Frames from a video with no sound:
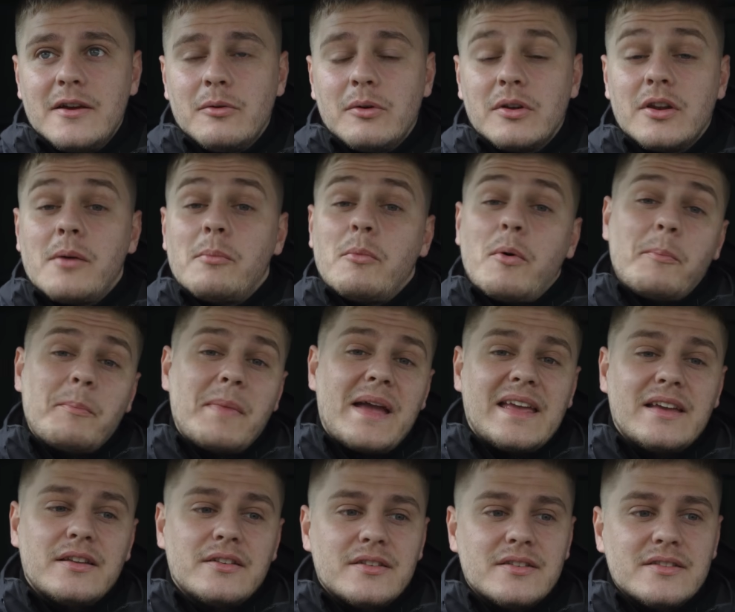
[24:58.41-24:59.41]
when I'm on
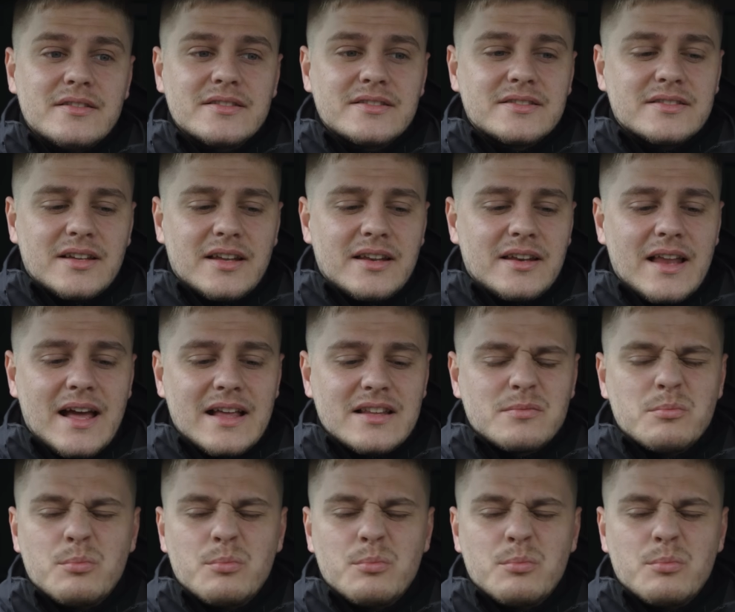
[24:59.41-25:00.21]
maintenance, and that's